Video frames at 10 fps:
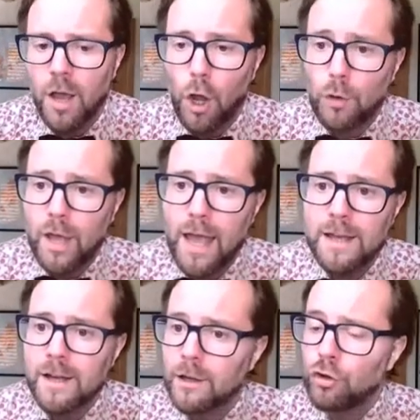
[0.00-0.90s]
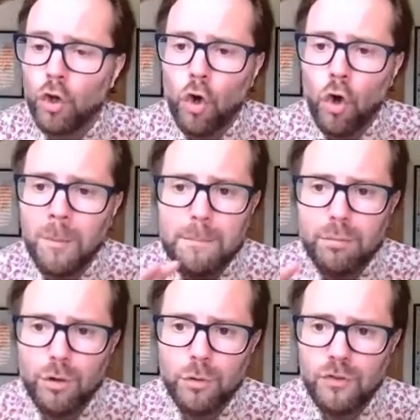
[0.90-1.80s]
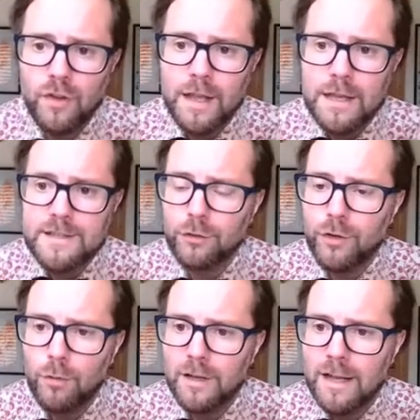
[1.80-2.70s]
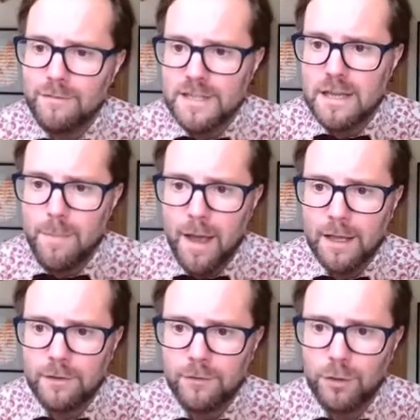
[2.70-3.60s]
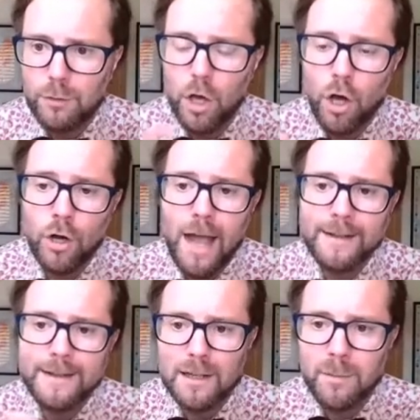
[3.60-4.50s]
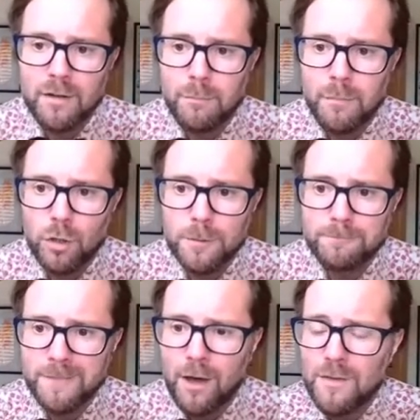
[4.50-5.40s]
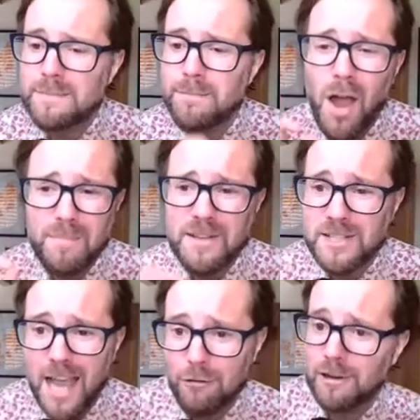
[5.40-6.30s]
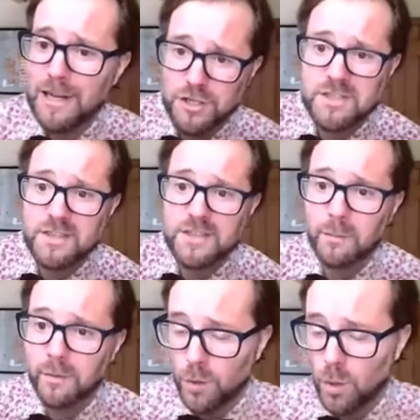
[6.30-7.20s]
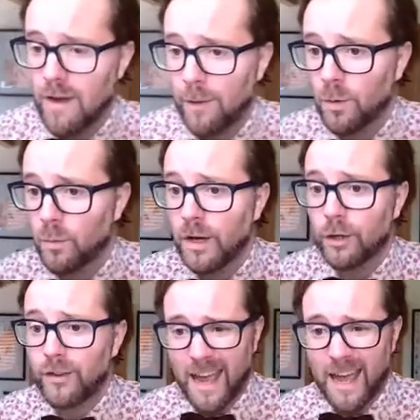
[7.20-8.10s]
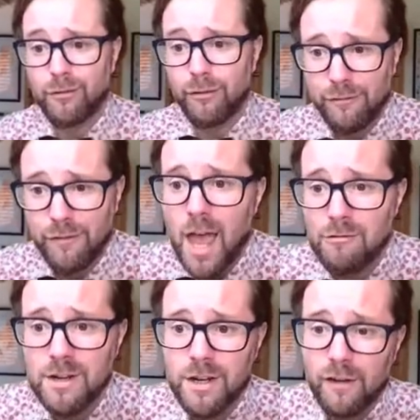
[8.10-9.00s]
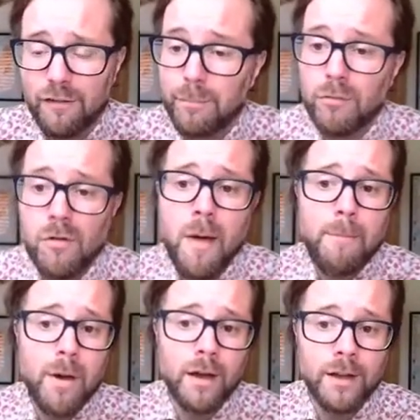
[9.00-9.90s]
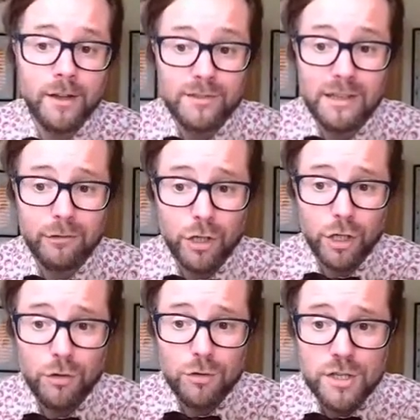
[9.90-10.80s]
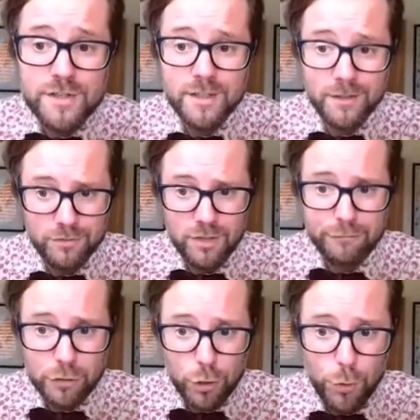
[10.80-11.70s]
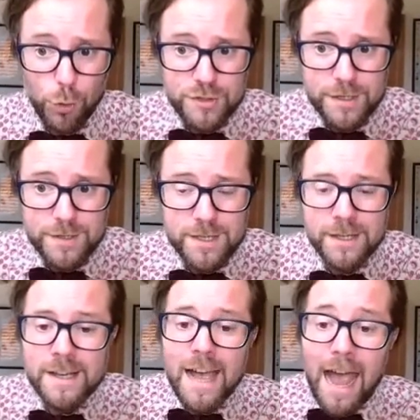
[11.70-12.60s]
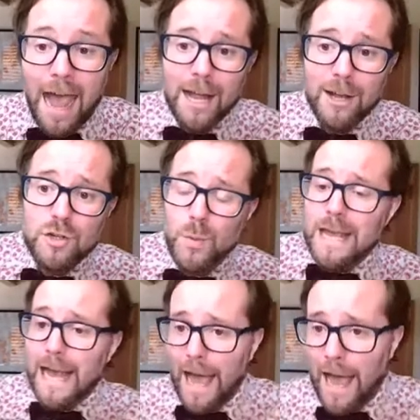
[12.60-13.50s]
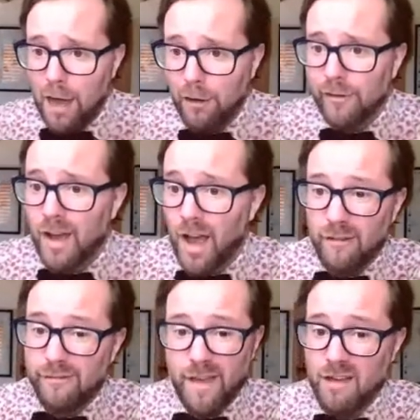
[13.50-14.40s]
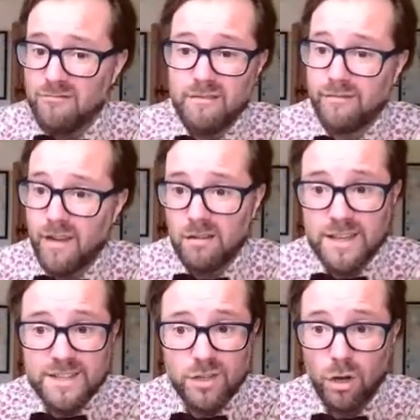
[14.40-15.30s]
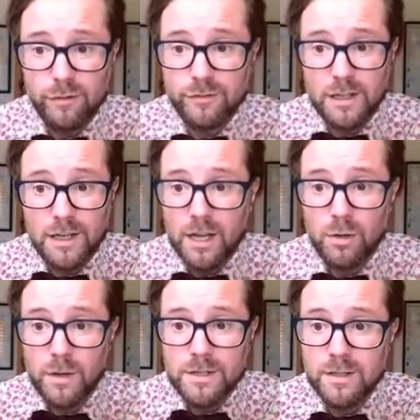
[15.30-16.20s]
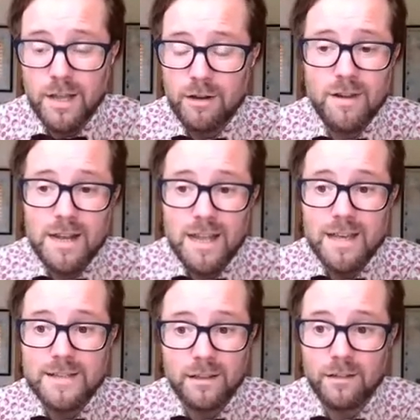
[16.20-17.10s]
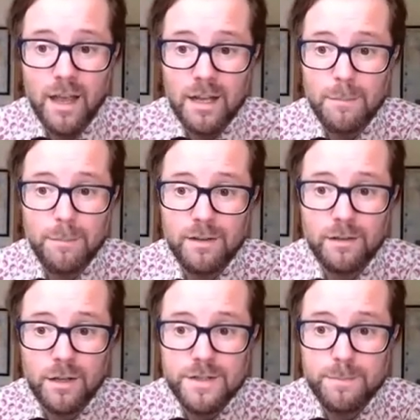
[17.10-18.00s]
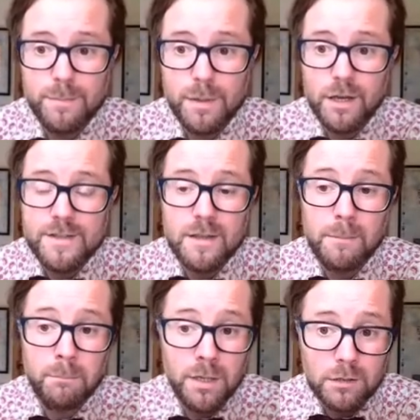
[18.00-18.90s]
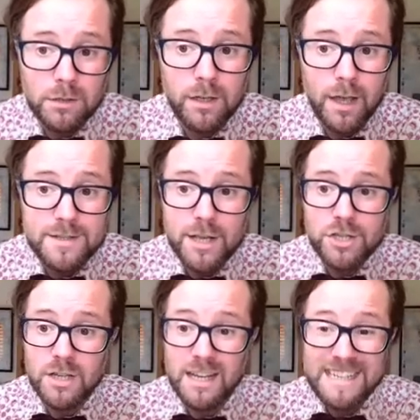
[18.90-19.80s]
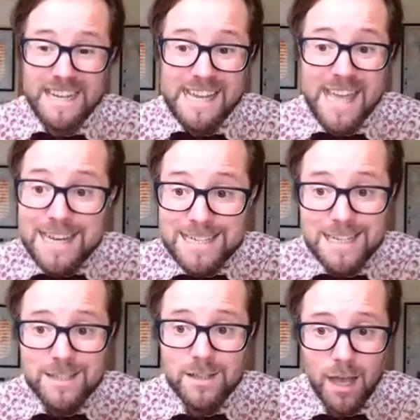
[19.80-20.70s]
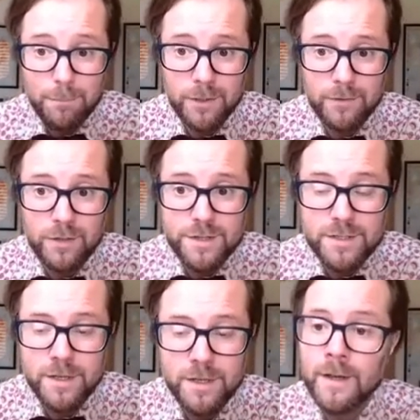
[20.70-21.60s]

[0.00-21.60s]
Okay, normally brewed tea, so don't leave the tea bag in too long and a little bit of milk. Now, this might be sacrilegious to some of you around the world, and fair enough. But remember, different cultures, different courses. And we have a very, very soft liquid. There really isn't any bitterness because the milk has actually negated that bitterness.